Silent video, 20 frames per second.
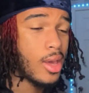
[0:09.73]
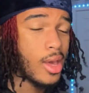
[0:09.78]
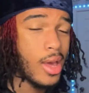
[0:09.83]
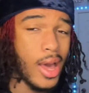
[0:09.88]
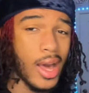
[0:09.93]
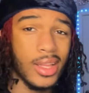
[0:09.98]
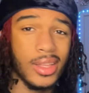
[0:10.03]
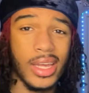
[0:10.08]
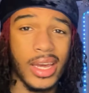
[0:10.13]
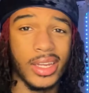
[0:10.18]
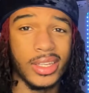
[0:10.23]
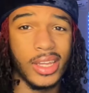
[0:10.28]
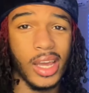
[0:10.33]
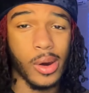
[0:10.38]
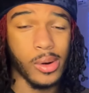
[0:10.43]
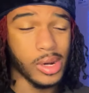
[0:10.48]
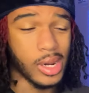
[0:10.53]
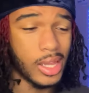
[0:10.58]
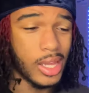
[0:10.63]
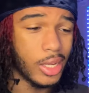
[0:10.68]
I liked that
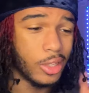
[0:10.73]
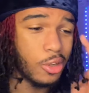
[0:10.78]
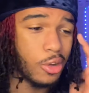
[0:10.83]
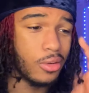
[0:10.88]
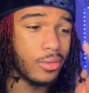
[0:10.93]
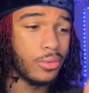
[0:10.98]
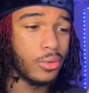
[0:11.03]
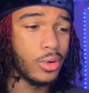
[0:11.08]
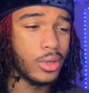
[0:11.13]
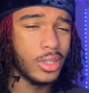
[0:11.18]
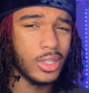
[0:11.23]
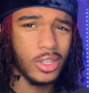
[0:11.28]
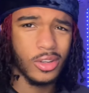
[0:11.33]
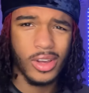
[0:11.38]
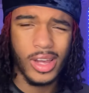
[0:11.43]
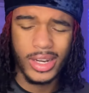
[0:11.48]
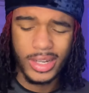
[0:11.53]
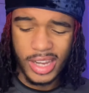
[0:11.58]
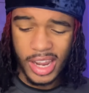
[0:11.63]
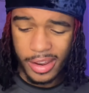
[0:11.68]
one. I liked her voice, so I
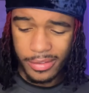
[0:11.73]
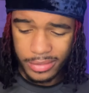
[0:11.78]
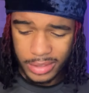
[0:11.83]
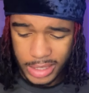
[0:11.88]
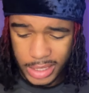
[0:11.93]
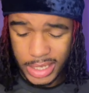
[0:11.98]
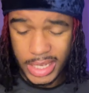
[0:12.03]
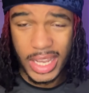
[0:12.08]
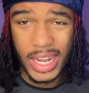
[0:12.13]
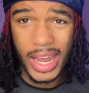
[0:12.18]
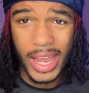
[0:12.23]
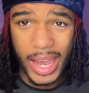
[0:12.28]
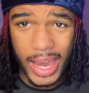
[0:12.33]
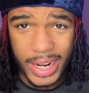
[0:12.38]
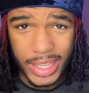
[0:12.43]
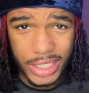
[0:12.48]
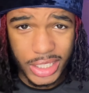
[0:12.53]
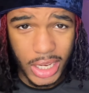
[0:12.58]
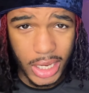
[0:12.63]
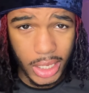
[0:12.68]
definitely said I gotta
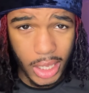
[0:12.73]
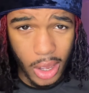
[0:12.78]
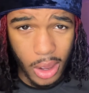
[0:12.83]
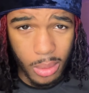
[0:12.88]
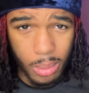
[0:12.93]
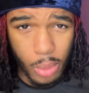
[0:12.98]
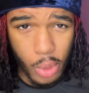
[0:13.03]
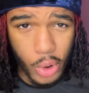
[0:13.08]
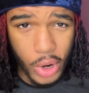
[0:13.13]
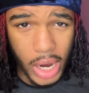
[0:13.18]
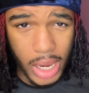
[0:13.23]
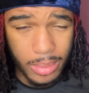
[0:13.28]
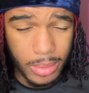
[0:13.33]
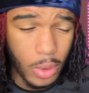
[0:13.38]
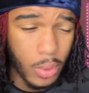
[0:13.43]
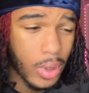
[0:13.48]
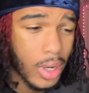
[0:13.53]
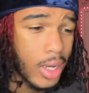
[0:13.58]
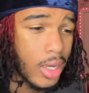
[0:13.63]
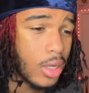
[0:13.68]
check out more Amy
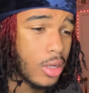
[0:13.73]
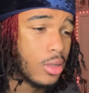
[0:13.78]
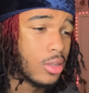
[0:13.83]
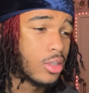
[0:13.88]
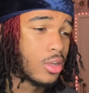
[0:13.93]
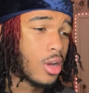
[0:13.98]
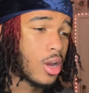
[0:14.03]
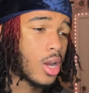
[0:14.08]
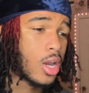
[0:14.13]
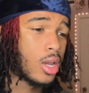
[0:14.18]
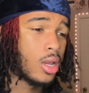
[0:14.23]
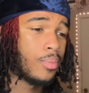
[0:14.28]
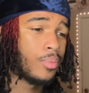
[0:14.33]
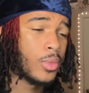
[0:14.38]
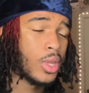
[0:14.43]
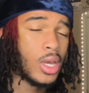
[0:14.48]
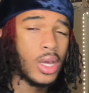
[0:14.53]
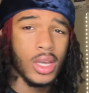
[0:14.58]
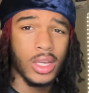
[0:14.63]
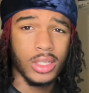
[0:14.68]
Winehouse, alright?
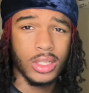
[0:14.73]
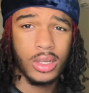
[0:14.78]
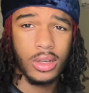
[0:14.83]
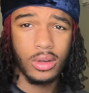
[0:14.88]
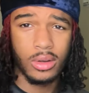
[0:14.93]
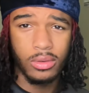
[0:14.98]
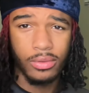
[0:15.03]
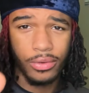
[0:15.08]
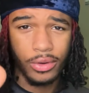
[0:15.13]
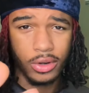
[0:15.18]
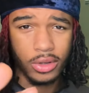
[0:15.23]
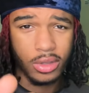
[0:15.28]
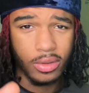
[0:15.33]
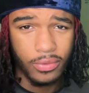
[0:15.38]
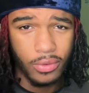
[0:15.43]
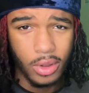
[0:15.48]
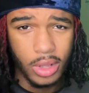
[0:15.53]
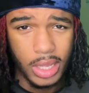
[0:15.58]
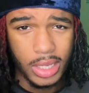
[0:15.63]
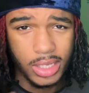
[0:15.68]
So, first of
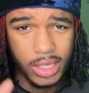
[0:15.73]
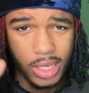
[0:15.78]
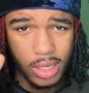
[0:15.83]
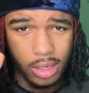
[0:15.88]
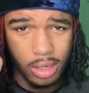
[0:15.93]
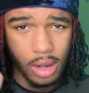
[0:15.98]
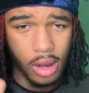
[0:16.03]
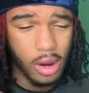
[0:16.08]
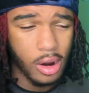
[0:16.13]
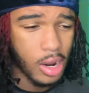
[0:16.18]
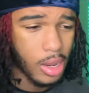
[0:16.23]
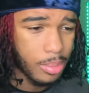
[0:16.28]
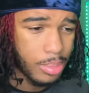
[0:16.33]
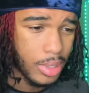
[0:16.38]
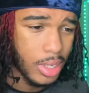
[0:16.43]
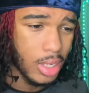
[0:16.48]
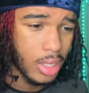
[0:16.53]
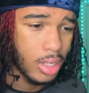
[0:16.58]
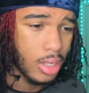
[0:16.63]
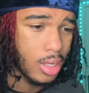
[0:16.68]
all, let's get an RIP
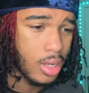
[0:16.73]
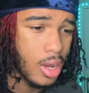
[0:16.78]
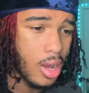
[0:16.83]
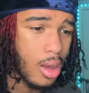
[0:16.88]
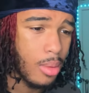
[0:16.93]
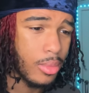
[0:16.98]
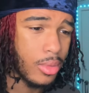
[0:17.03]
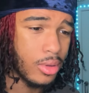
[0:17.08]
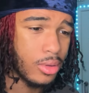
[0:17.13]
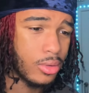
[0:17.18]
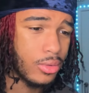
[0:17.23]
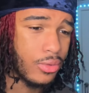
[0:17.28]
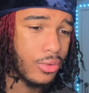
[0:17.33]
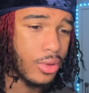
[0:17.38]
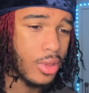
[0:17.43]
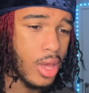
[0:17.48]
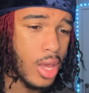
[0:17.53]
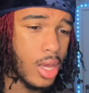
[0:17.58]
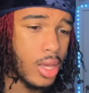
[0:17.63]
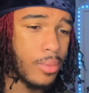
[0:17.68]
in the comments for
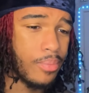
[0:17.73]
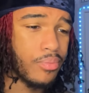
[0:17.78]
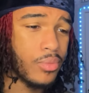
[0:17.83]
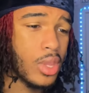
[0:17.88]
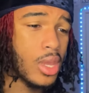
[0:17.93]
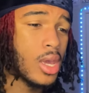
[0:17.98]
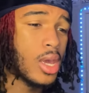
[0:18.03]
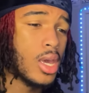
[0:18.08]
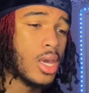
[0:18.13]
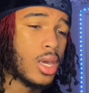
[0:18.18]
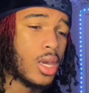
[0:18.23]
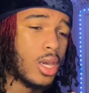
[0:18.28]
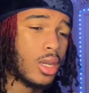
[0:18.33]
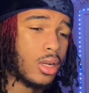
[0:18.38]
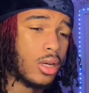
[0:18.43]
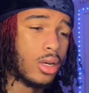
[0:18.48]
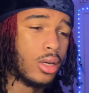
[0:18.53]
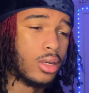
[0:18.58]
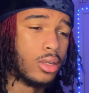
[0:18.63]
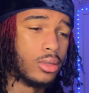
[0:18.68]
that. And,
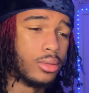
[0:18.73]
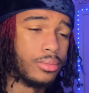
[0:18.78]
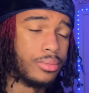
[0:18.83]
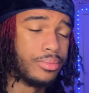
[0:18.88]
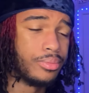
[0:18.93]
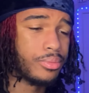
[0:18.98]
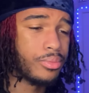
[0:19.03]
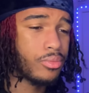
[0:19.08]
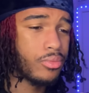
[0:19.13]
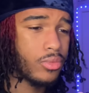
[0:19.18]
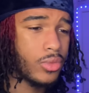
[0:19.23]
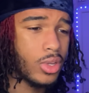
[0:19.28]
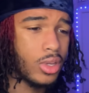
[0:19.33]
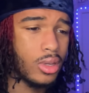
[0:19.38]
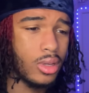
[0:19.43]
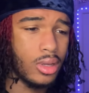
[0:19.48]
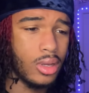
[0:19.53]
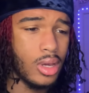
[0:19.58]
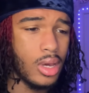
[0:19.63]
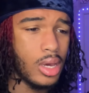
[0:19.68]

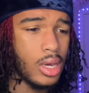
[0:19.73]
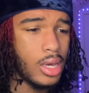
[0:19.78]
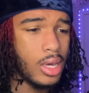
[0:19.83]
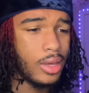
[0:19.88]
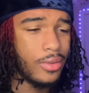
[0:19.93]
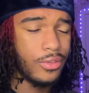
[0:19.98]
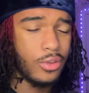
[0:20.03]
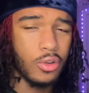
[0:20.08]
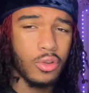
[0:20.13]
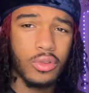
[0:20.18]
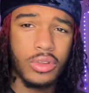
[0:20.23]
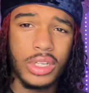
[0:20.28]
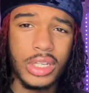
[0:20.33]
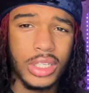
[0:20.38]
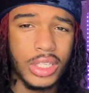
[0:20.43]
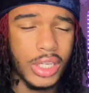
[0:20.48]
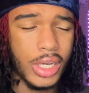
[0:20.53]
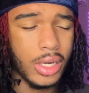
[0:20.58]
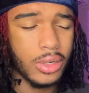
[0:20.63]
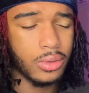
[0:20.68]
if you're new to the
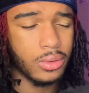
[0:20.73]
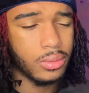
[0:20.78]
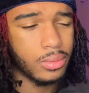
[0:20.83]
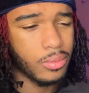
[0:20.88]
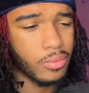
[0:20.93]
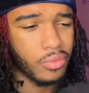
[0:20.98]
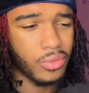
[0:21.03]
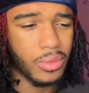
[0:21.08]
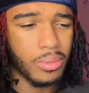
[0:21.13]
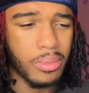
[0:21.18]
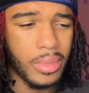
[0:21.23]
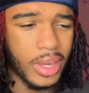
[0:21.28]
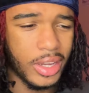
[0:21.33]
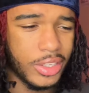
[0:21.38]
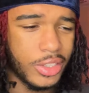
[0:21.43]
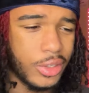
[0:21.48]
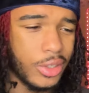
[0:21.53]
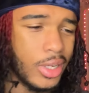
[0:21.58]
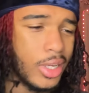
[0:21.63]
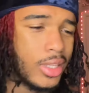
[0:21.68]
channel, make
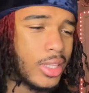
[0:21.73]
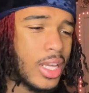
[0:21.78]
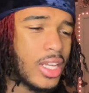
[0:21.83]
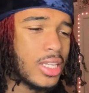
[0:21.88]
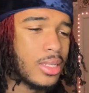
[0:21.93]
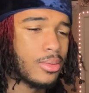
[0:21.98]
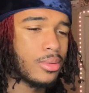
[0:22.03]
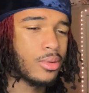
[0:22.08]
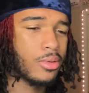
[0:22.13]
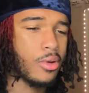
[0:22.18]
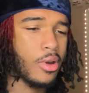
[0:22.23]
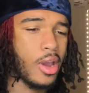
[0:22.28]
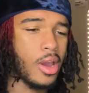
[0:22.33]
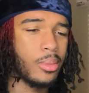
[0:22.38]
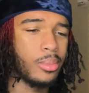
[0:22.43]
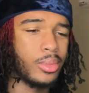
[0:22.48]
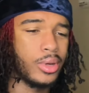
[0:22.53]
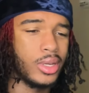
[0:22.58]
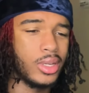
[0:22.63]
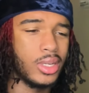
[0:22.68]
sure you hit that subscribe
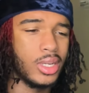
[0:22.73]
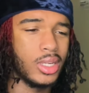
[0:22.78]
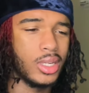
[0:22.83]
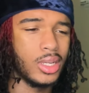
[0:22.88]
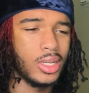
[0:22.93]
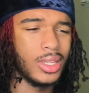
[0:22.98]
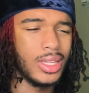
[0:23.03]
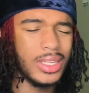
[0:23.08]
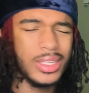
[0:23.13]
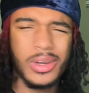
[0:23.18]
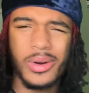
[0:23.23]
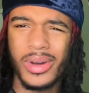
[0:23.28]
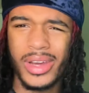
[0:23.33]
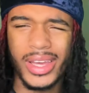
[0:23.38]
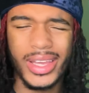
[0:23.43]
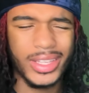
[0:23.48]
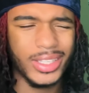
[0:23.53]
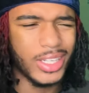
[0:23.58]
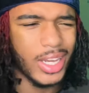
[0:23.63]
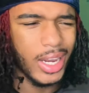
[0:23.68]
button, and let's go ahead
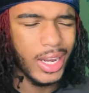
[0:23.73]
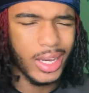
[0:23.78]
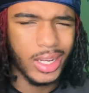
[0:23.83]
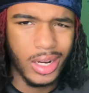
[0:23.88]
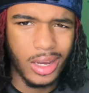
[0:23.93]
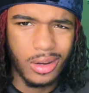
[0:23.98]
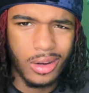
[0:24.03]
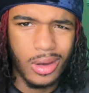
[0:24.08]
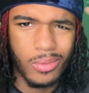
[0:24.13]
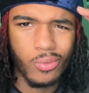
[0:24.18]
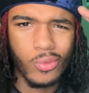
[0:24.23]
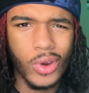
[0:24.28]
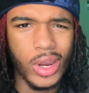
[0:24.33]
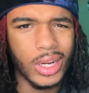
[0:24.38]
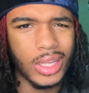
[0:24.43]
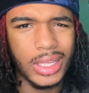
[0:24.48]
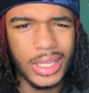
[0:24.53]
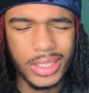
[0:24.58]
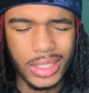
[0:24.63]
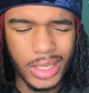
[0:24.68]
and check it out. I'm ready.
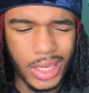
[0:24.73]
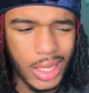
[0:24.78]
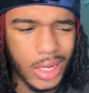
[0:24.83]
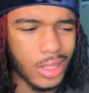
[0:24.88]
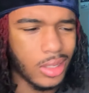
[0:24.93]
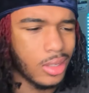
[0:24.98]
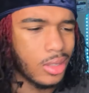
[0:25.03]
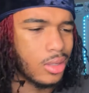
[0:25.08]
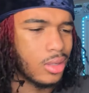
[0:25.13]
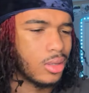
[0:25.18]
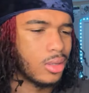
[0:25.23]
Let's get it.